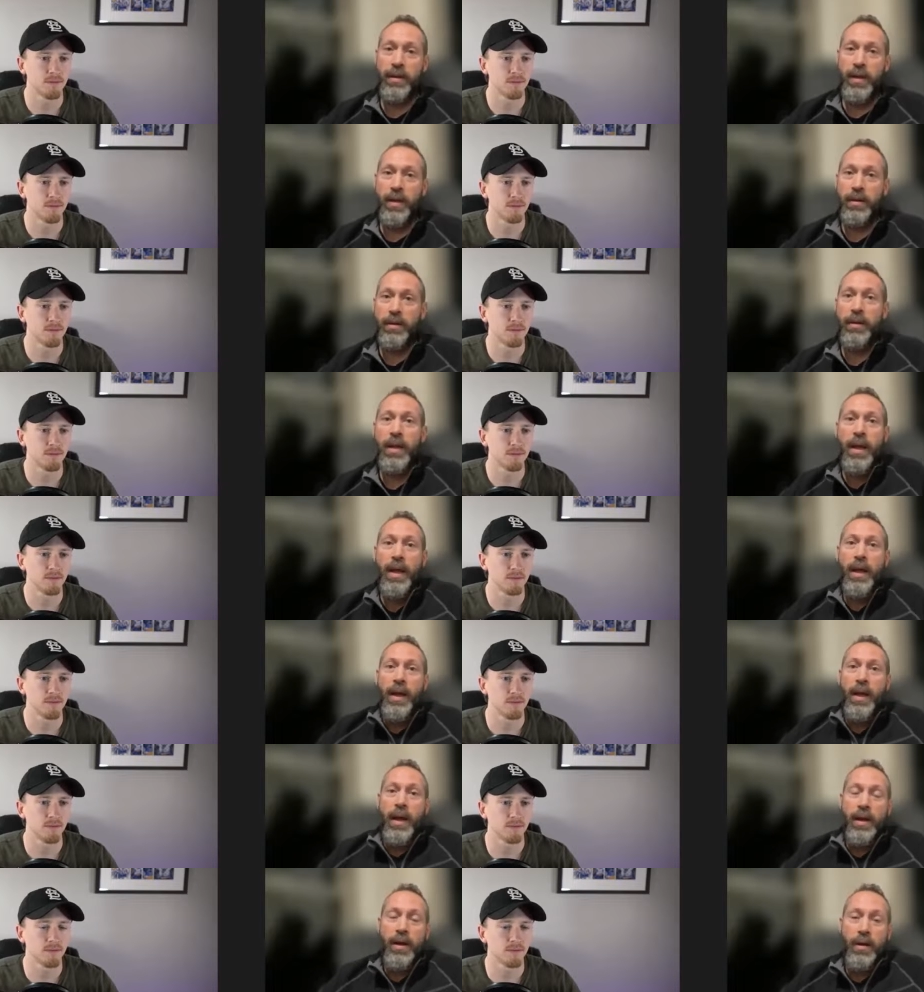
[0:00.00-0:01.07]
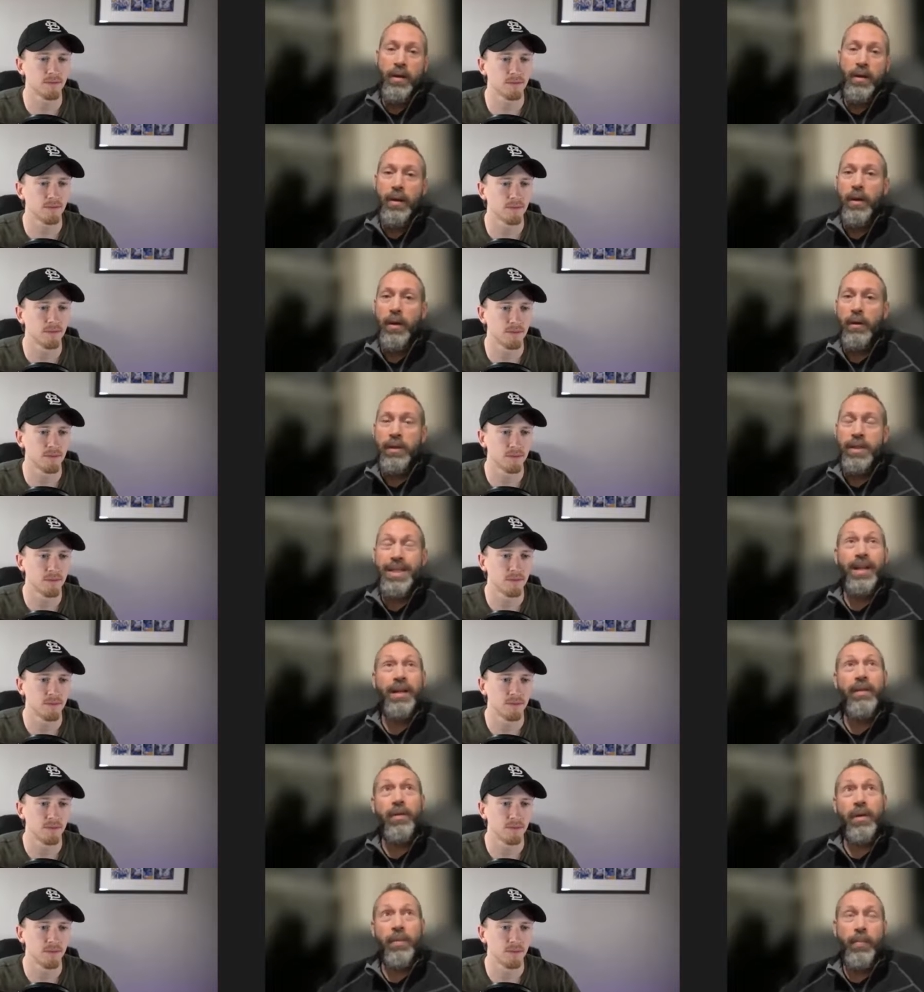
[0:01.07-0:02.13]
Speaker 1: And, And a
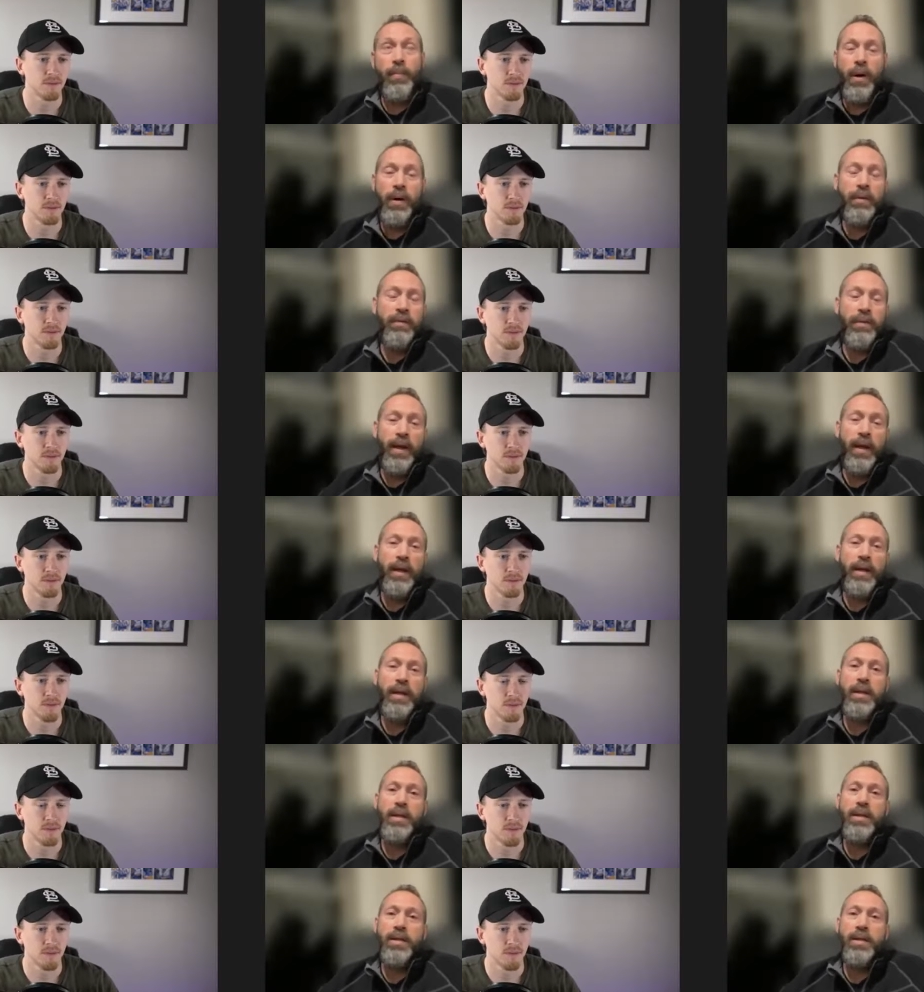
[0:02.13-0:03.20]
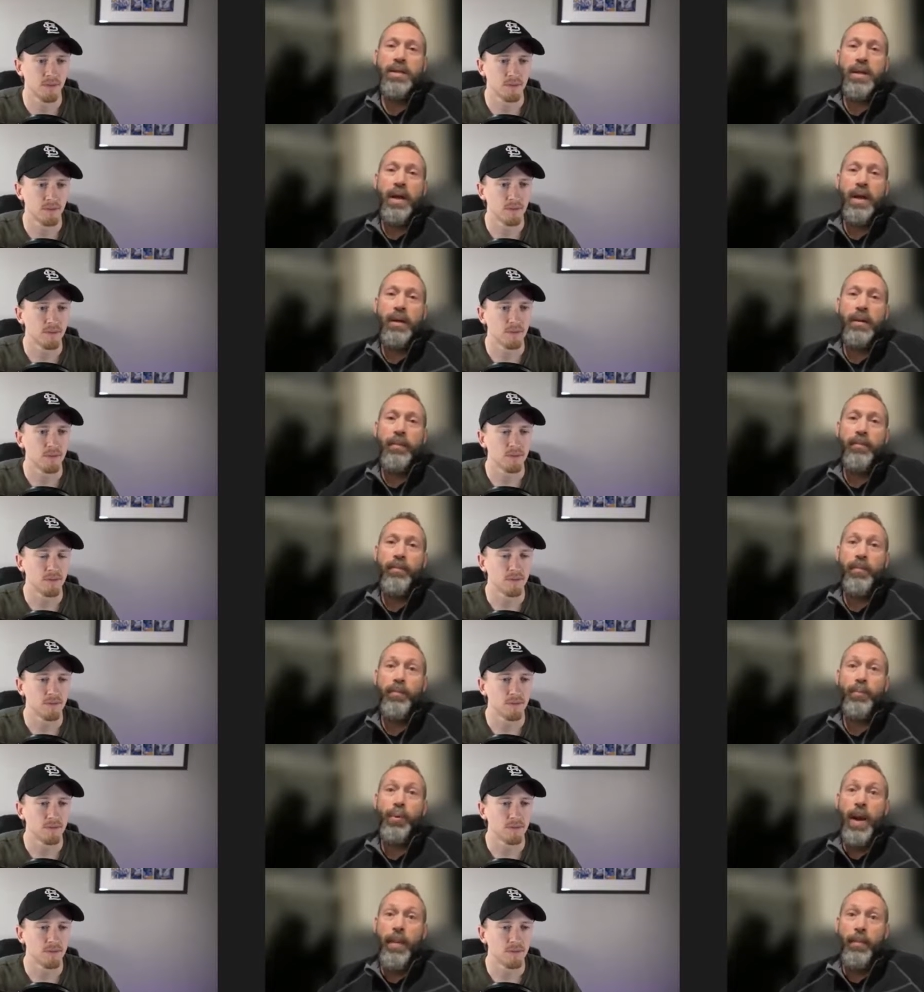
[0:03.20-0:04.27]
significant part of that is um,
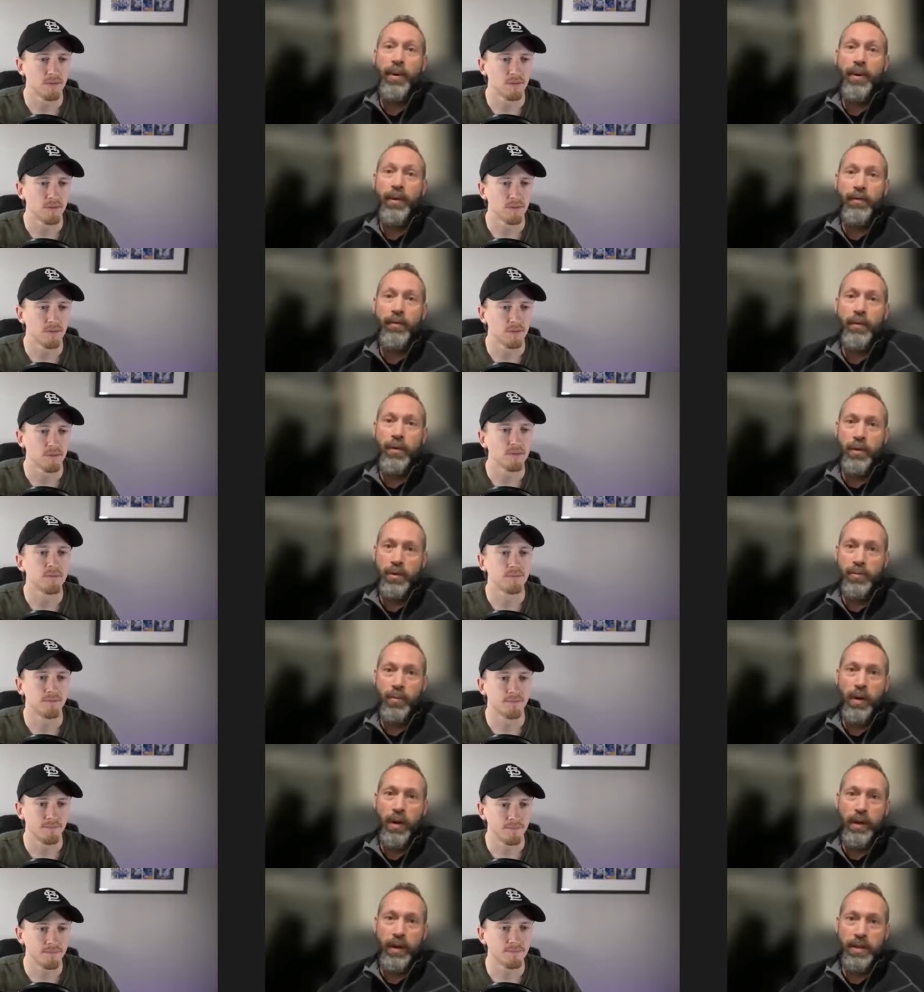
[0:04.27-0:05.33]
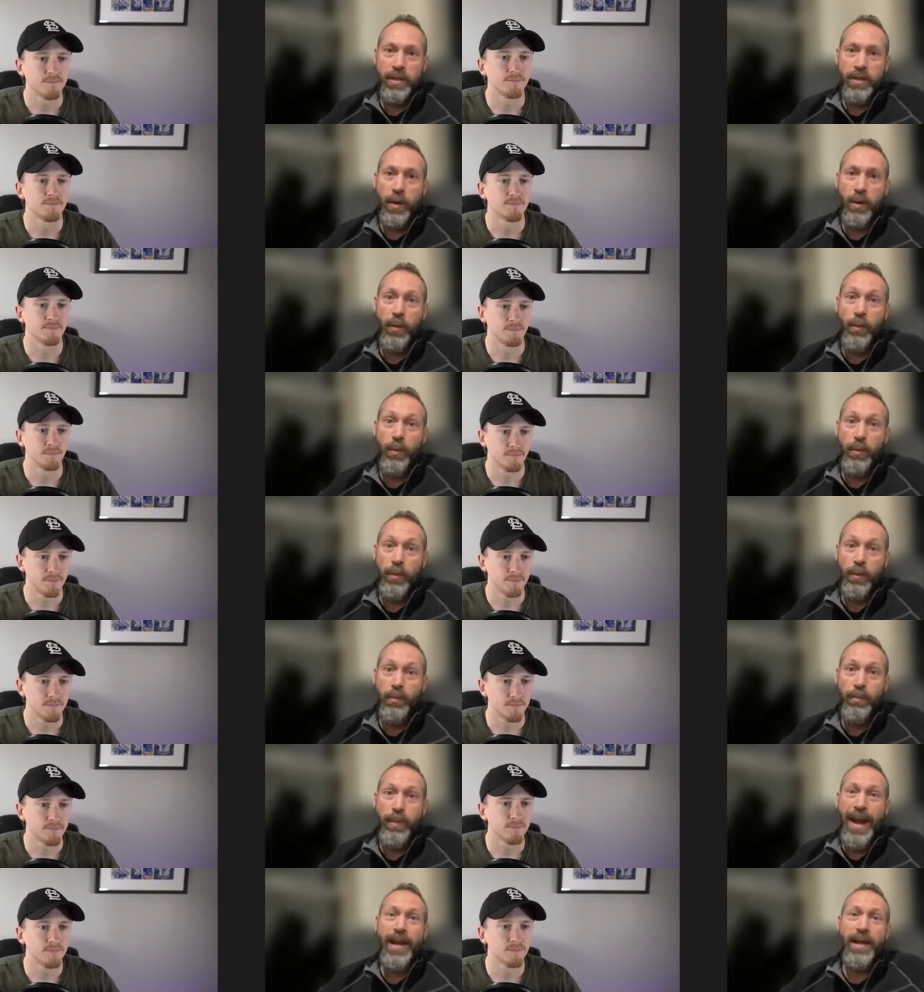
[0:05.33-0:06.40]
prep for those products. So the
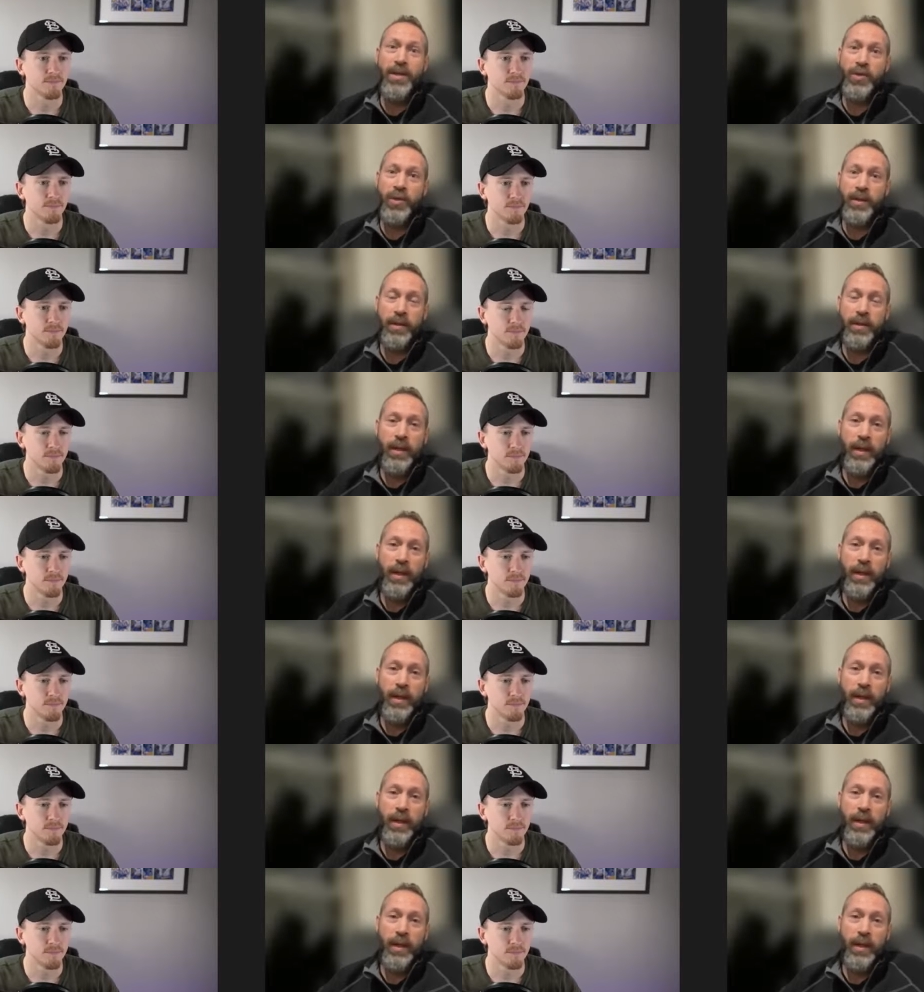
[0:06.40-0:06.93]
packaging